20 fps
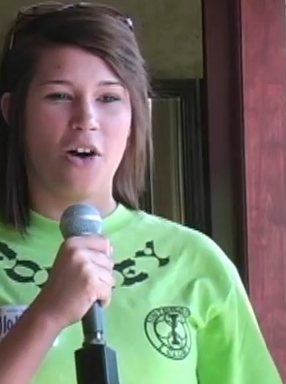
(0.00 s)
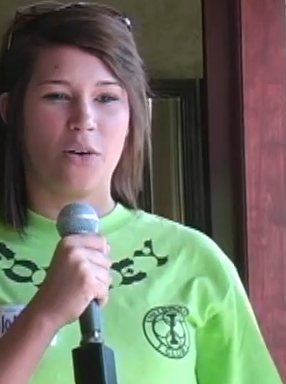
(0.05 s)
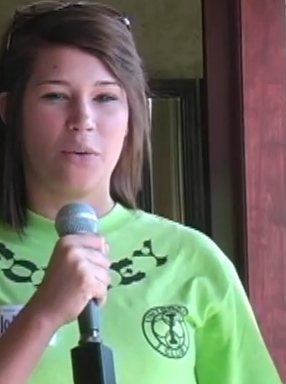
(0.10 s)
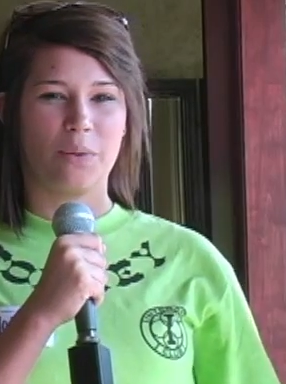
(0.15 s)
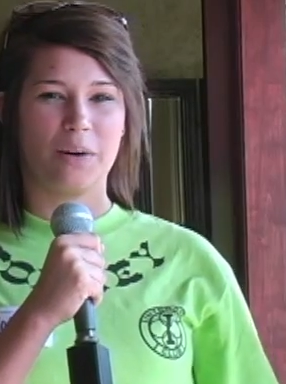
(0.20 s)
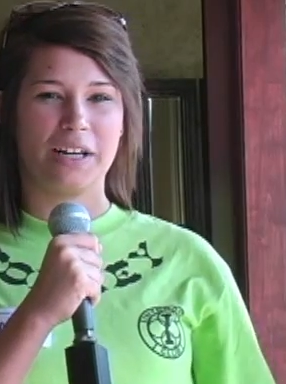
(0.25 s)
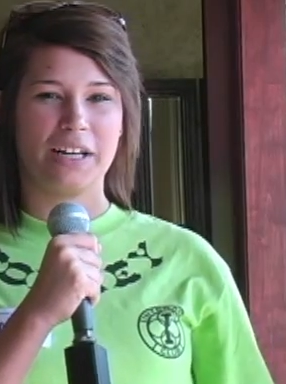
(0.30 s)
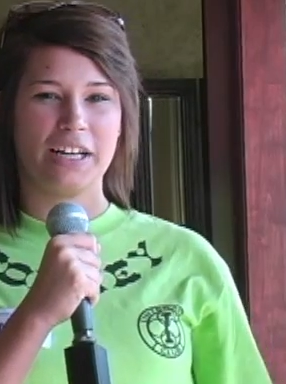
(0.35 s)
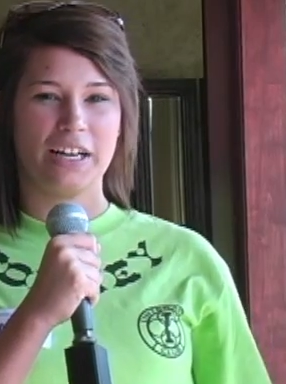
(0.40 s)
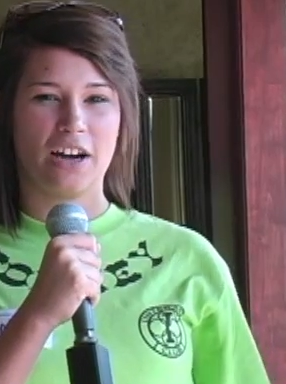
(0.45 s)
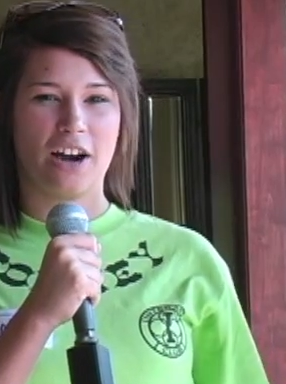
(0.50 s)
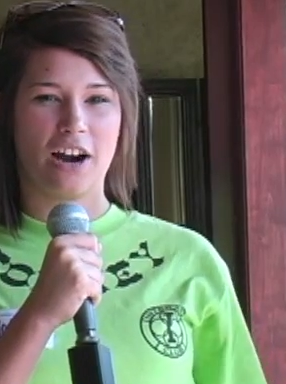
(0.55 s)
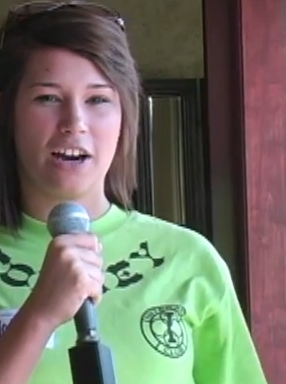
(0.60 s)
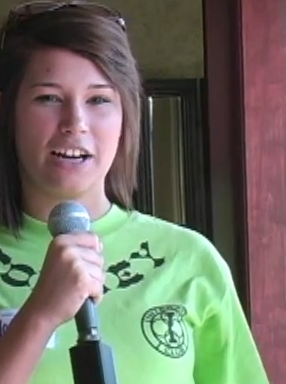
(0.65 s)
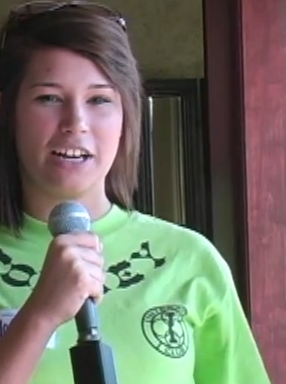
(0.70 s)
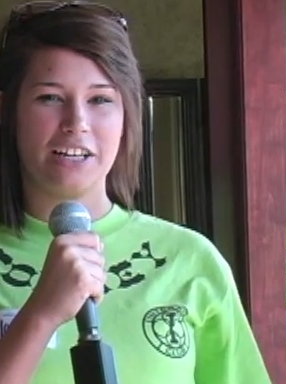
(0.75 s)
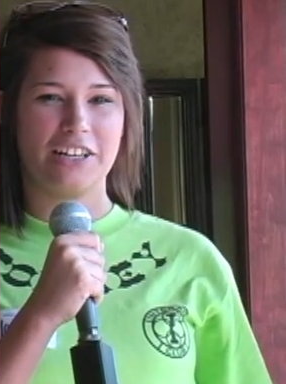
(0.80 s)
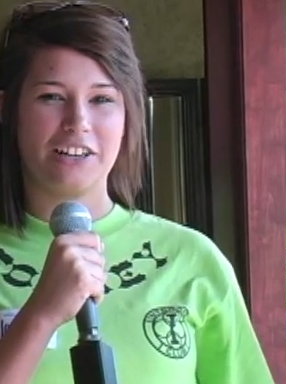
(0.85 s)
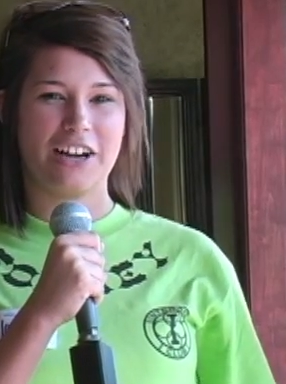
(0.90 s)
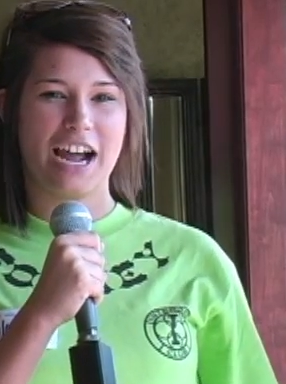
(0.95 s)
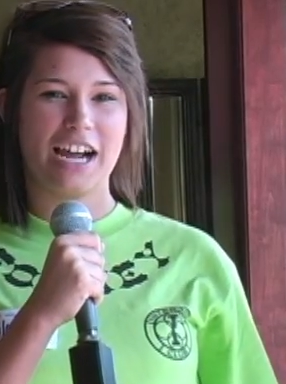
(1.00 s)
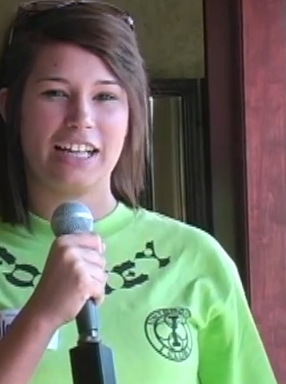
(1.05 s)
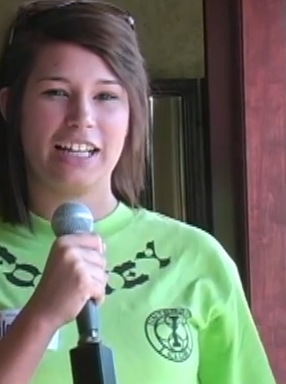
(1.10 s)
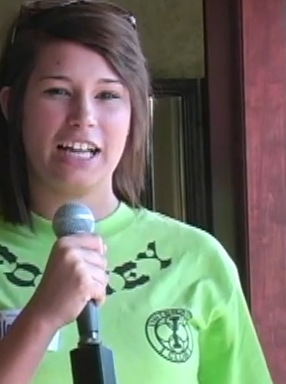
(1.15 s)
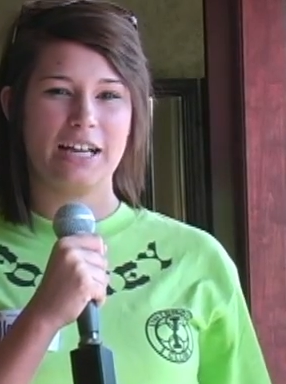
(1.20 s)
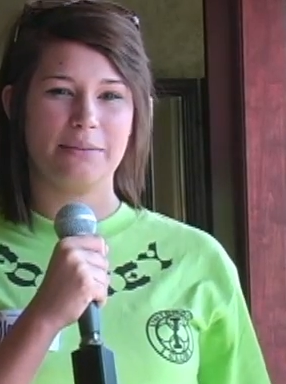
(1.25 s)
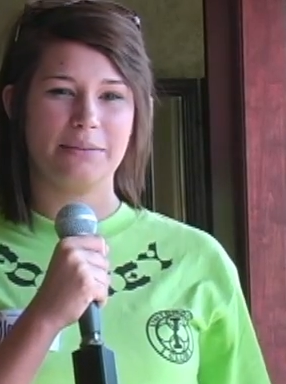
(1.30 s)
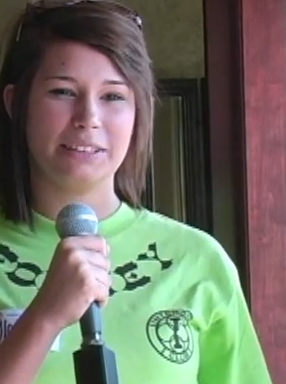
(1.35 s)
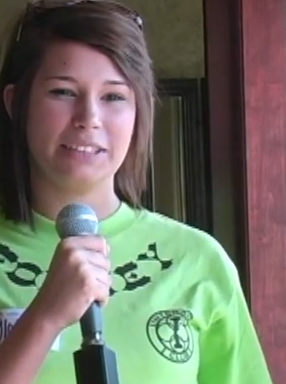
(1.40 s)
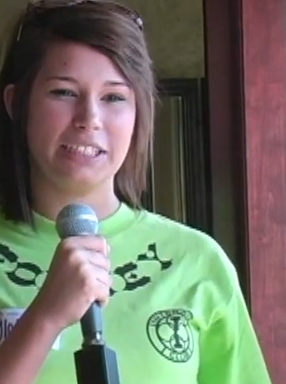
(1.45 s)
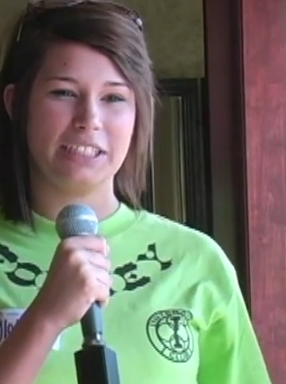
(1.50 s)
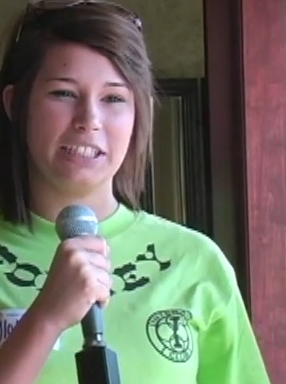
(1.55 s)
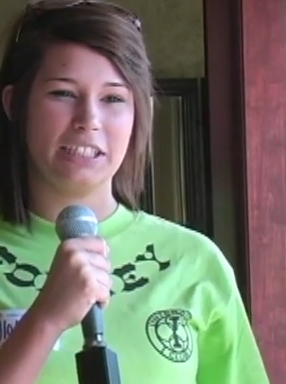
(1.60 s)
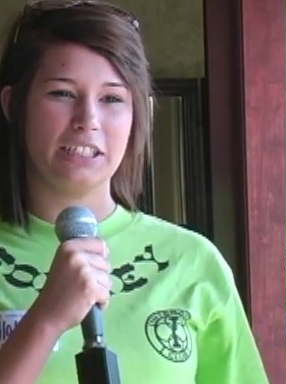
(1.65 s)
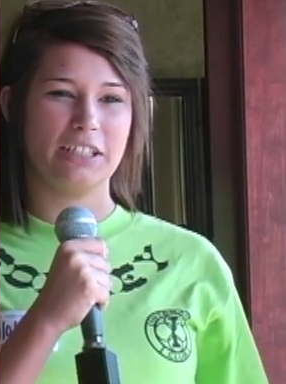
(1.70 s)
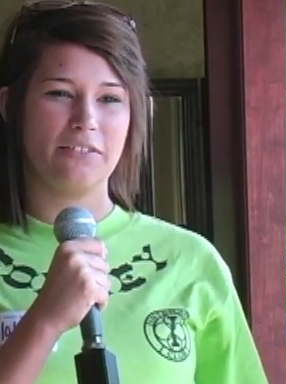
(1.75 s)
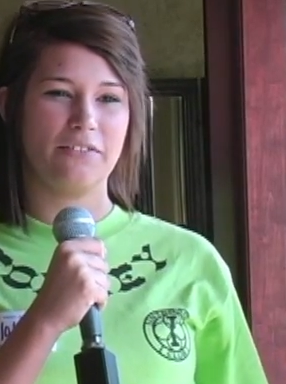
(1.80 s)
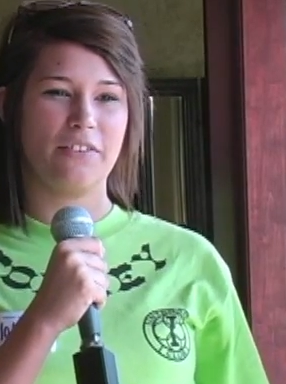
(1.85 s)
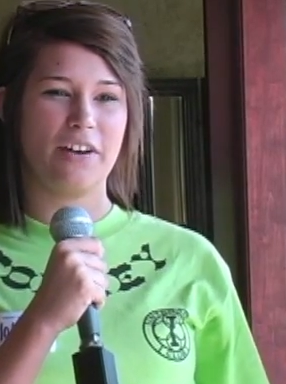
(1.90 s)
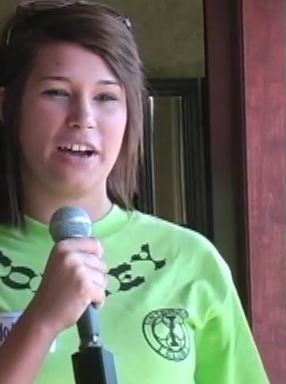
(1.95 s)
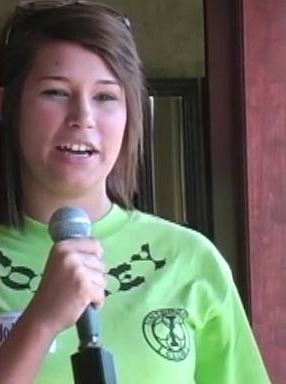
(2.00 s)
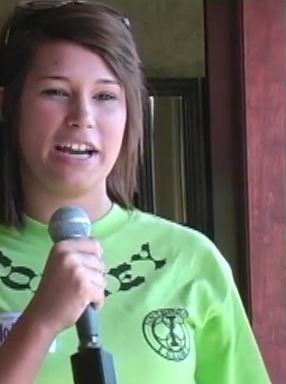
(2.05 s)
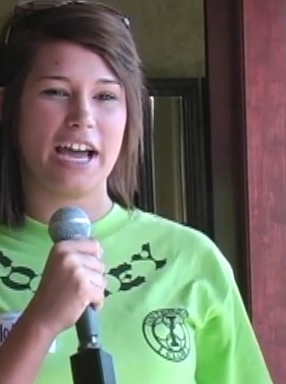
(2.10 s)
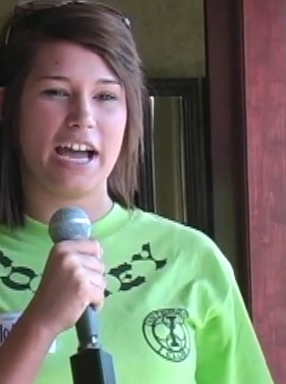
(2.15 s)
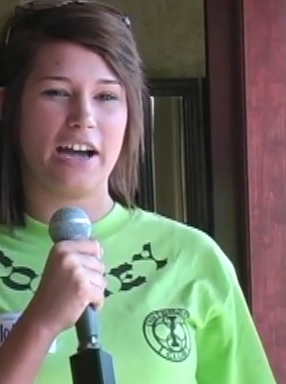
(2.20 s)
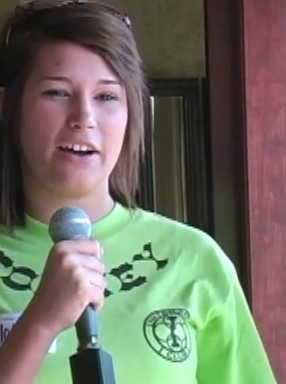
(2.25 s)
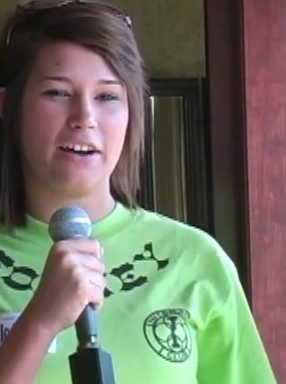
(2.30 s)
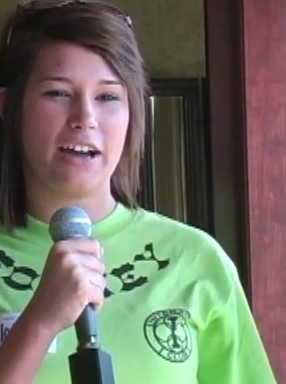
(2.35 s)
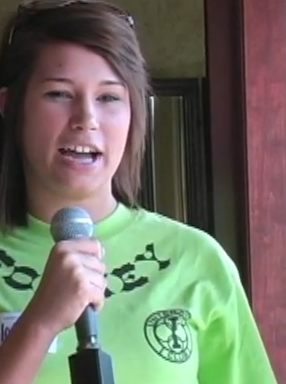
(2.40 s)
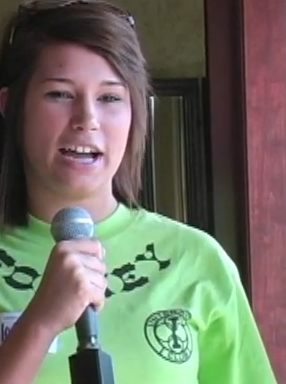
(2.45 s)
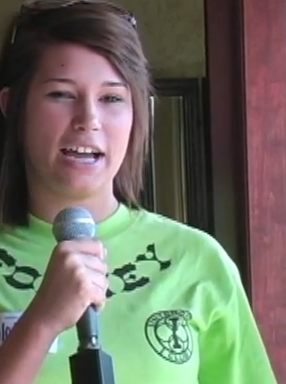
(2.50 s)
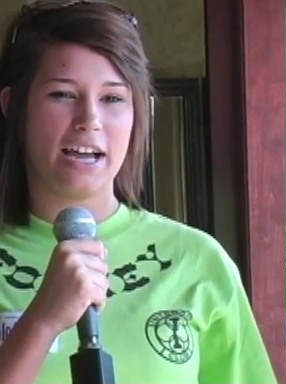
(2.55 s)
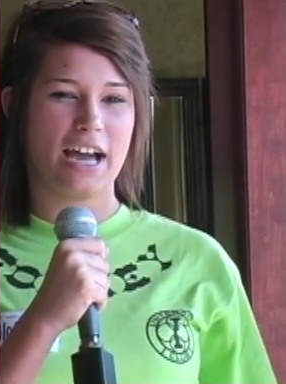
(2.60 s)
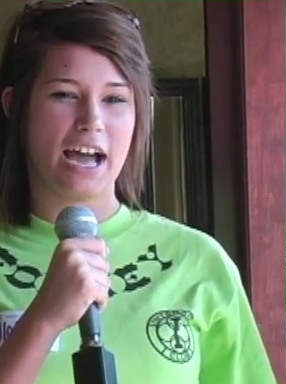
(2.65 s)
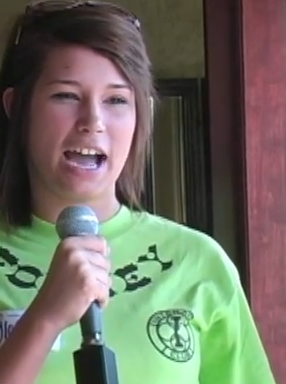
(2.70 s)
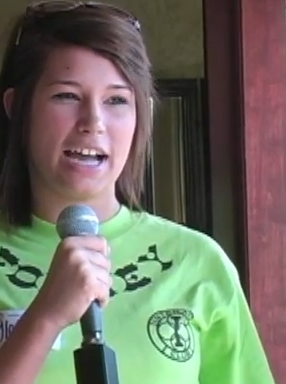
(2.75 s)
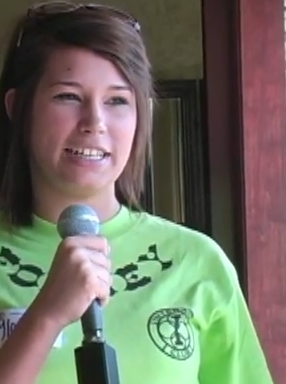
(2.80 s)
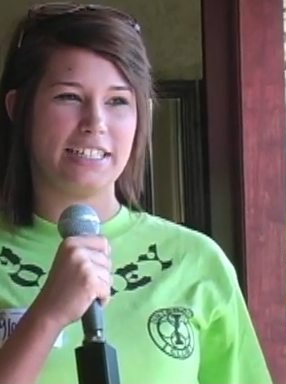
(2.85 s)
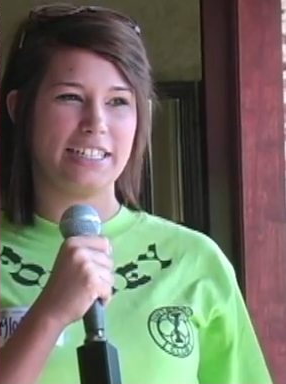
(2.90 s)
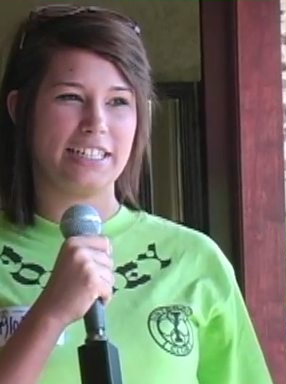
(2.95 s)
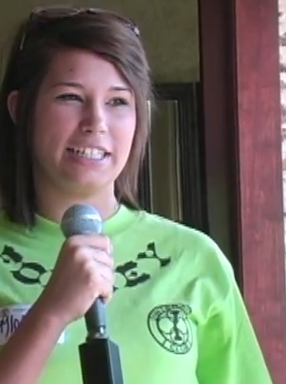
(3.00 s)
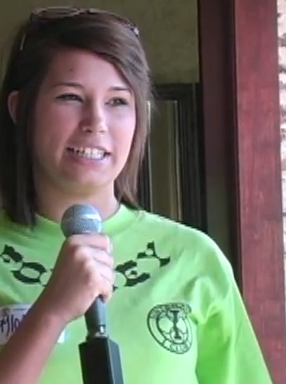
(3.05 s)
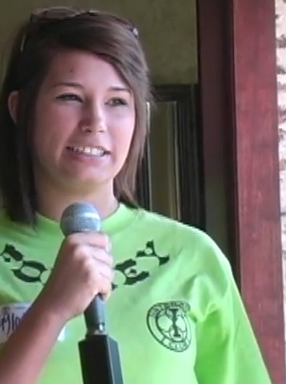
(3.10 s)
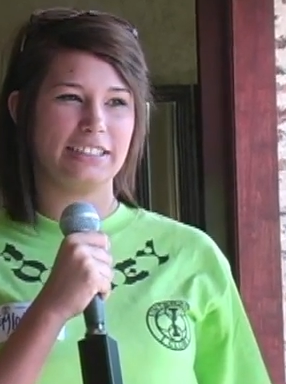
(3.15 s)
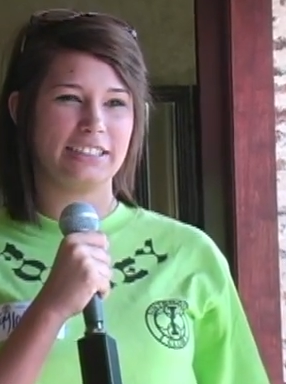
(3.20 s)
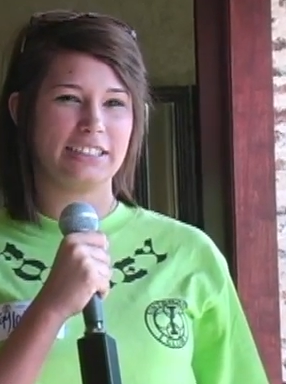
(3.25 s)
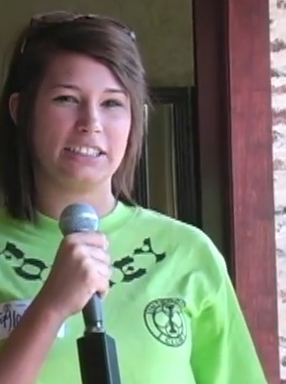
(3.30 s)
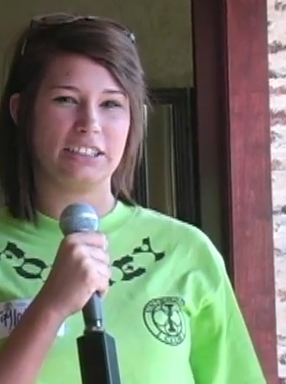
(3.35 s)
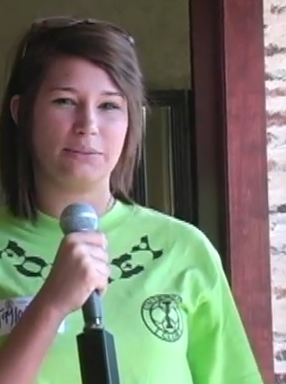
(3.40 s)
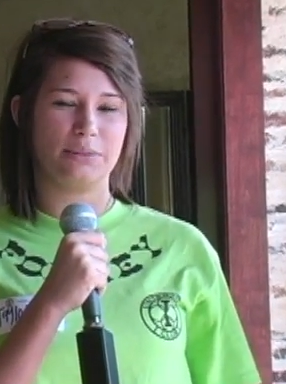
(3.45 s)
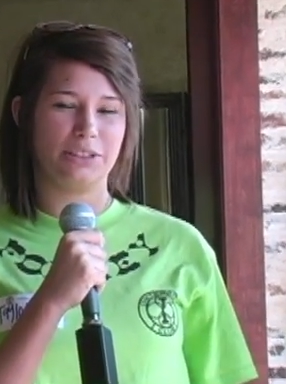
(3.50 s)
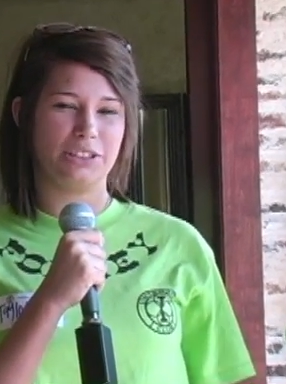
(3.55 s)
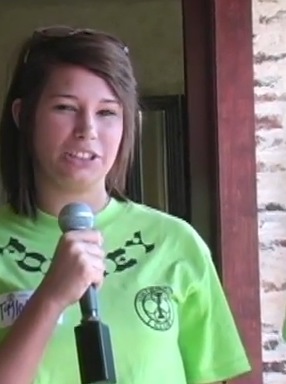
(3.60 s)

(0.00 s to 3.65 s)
we're, our Interact Club is here to find out ideas because we